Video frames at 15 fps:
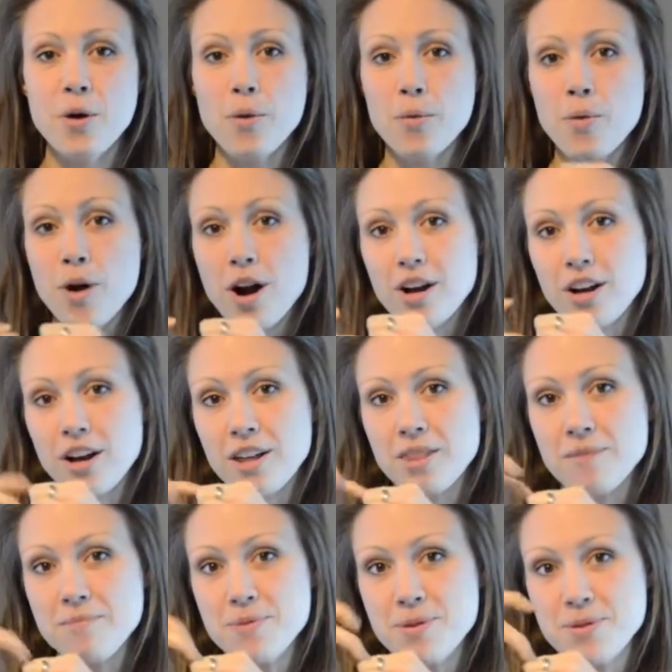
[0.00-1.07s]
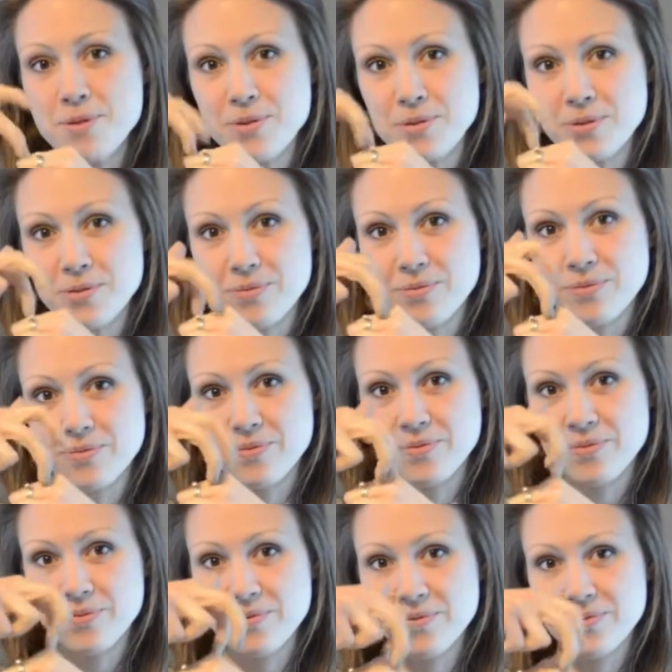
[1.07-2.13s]
walk on the moon.
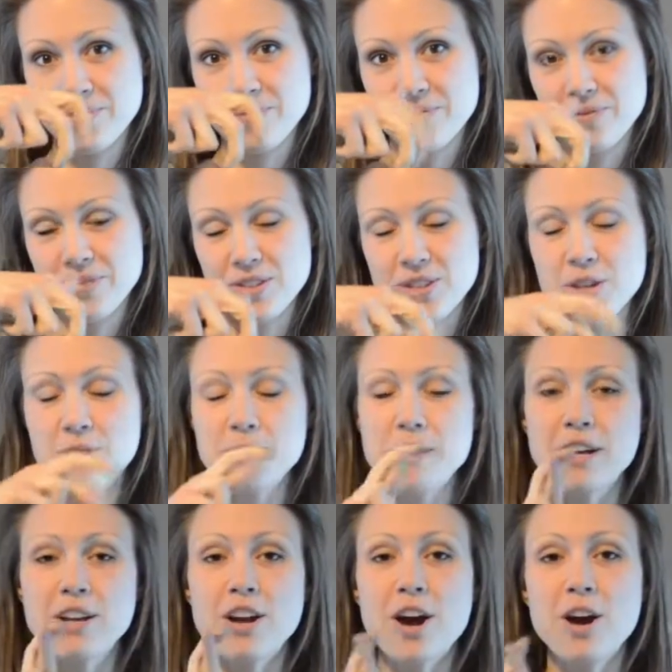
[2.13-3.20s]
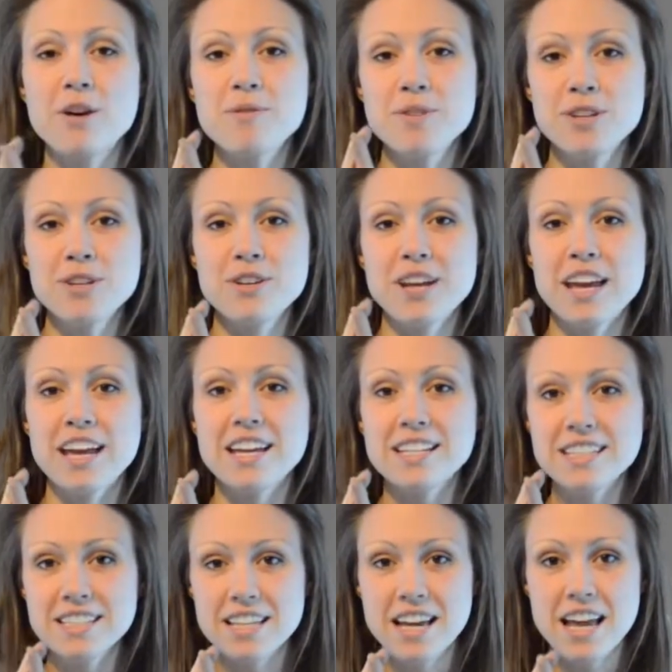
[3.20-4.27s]
So you make an R with your
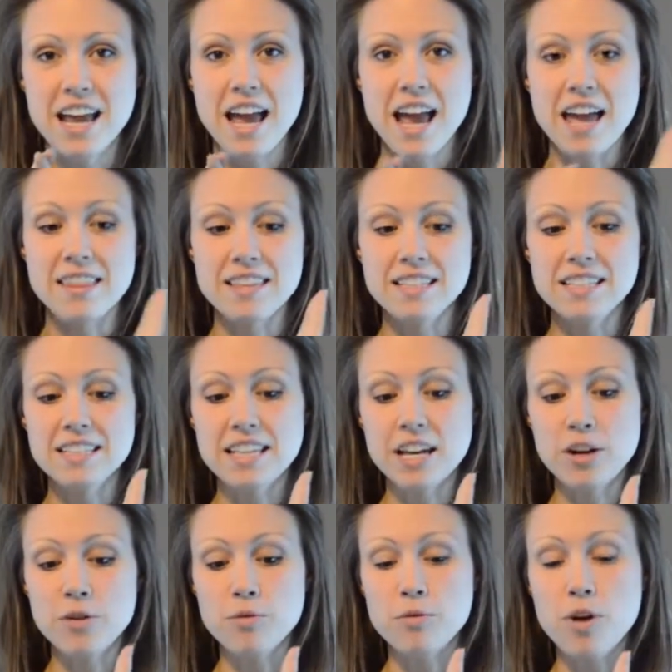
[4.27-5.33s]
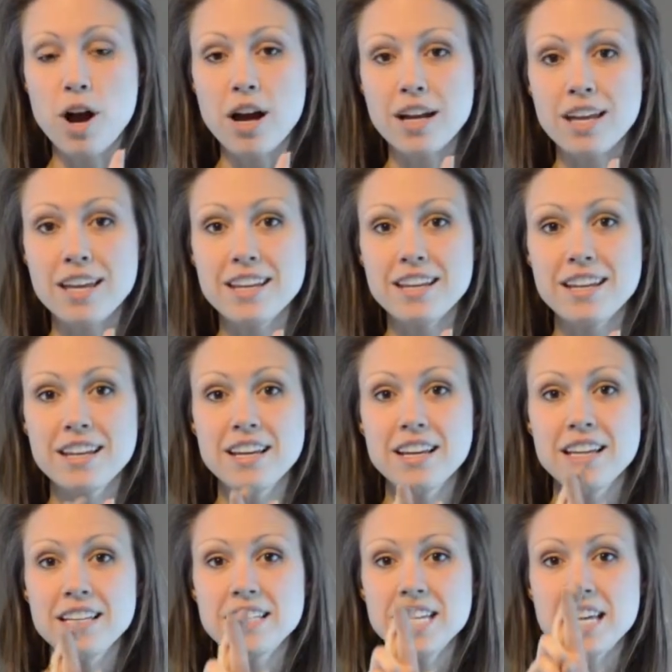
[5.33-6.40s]
hand, and this is like a rocket
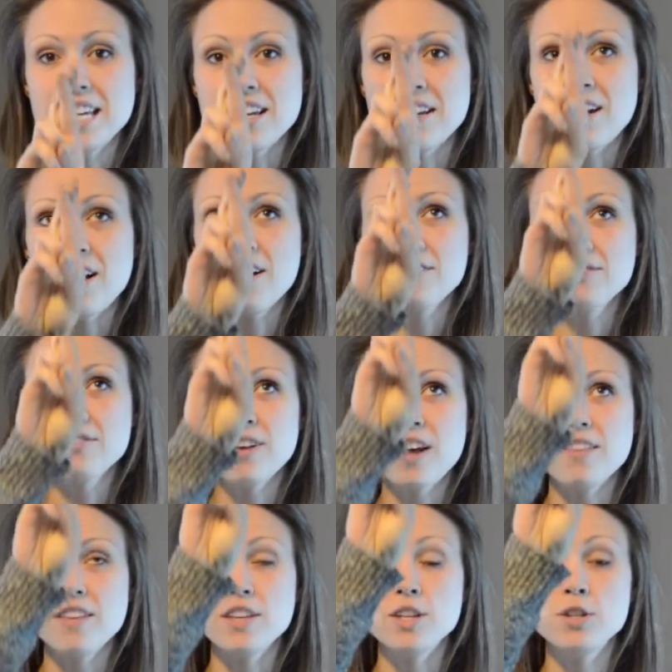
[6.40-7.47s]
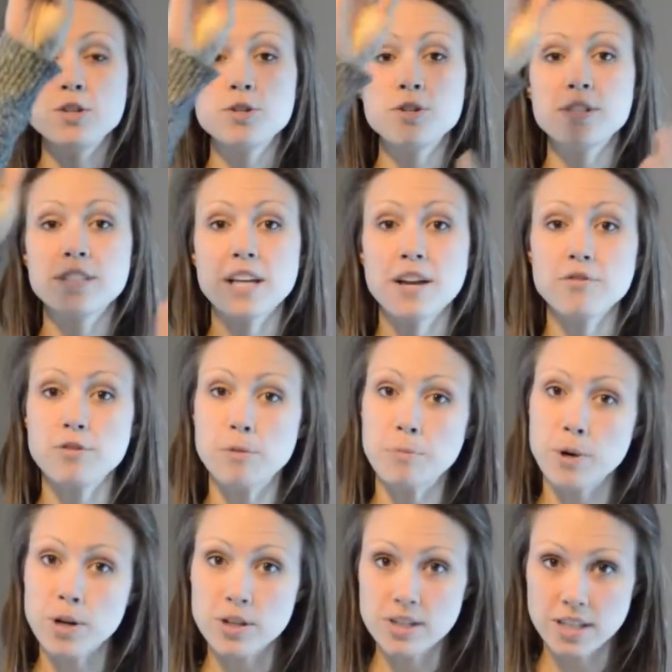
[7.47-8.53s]
taking off, and then you do the sign for
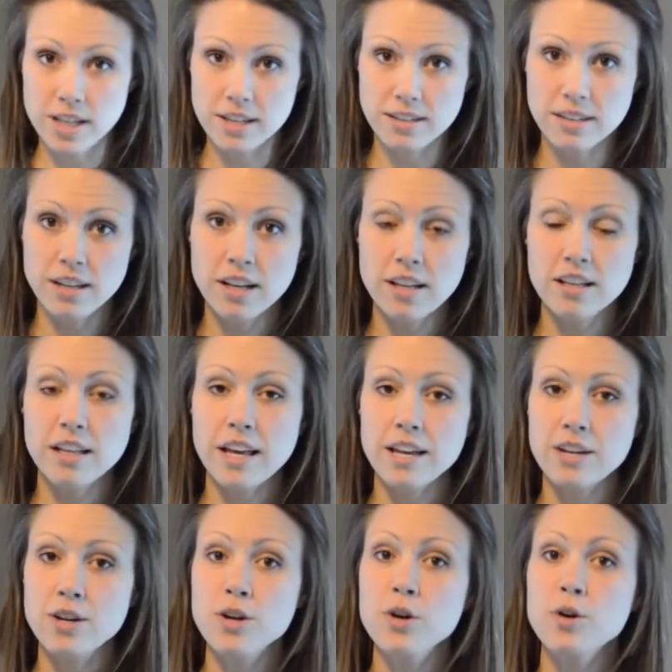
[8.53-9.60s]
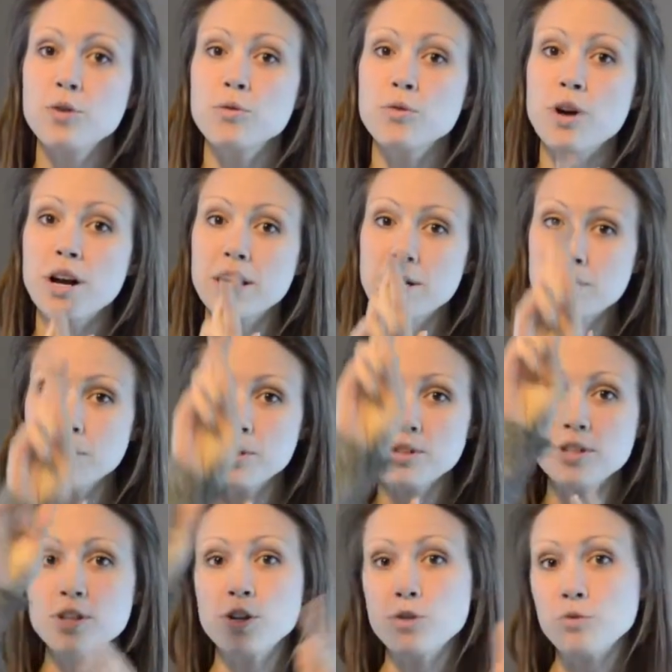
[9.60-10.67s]
person. Like rocket
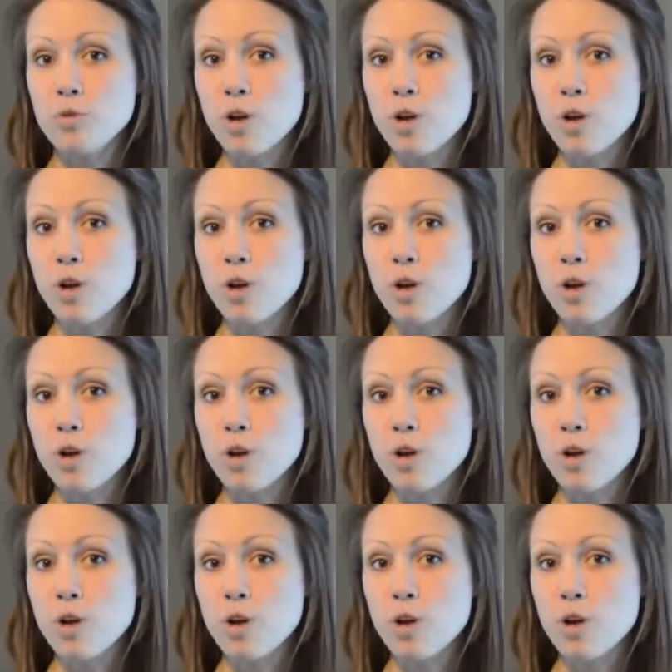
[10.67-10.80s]
person or